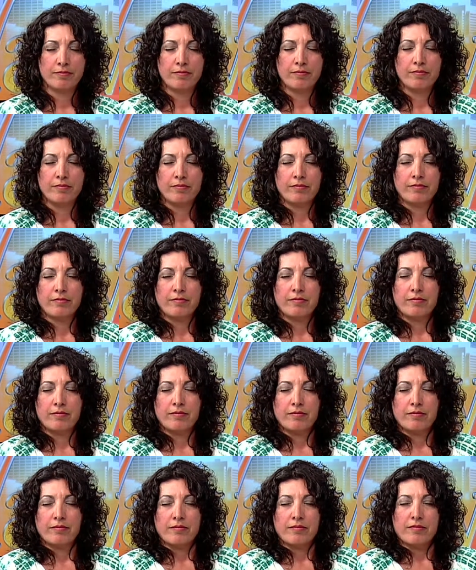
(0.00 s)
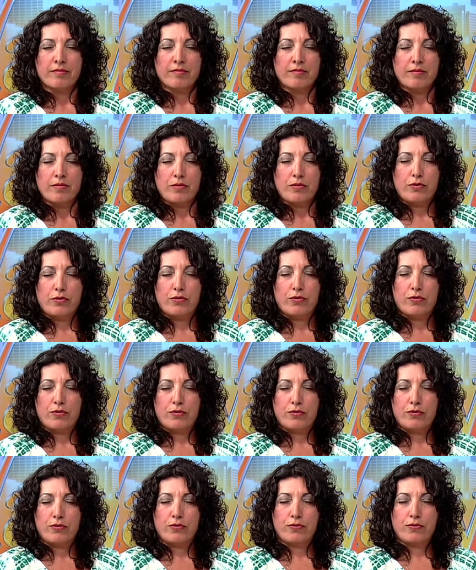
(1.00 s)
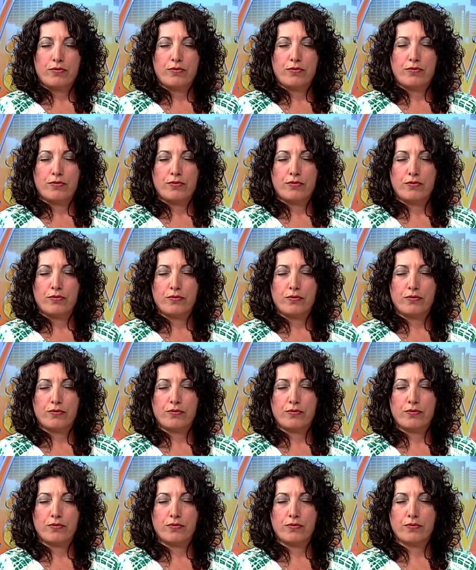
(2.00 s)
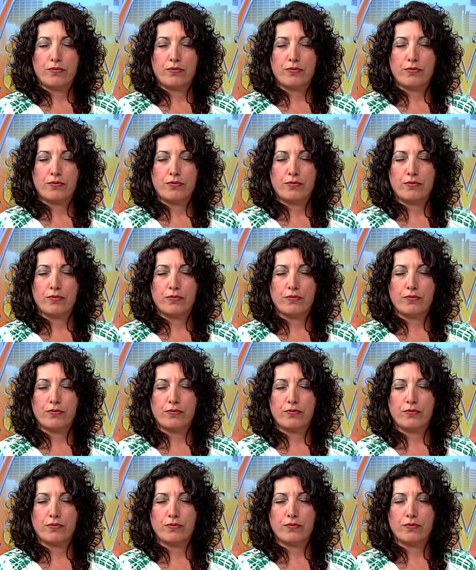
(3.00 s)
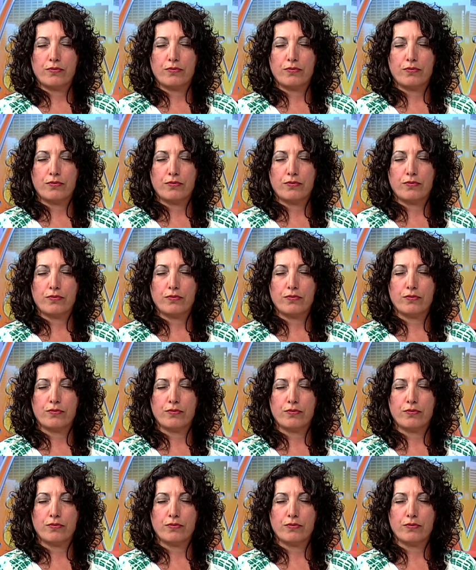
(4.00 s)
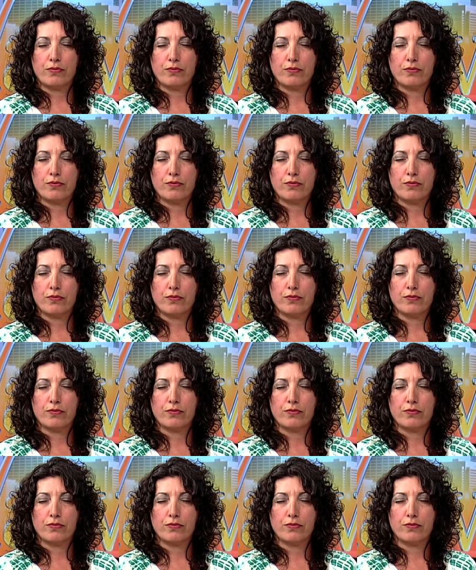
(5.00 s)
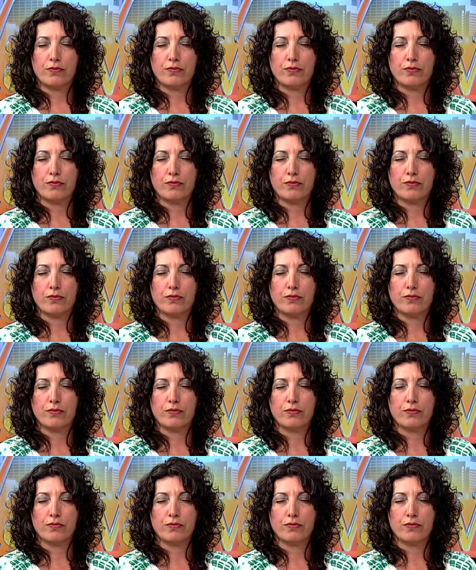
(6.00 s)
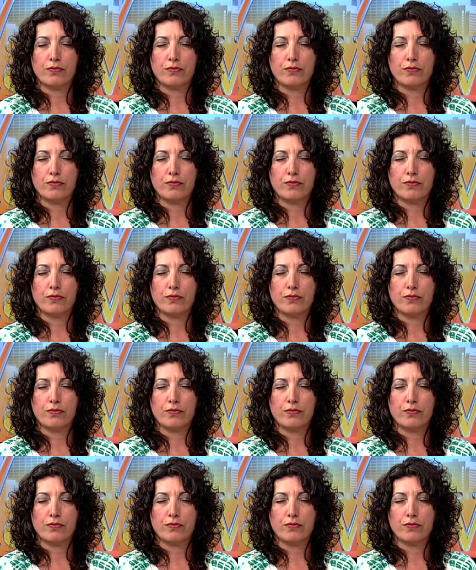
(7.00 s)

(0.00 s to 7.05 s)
No one is speaking in this clip.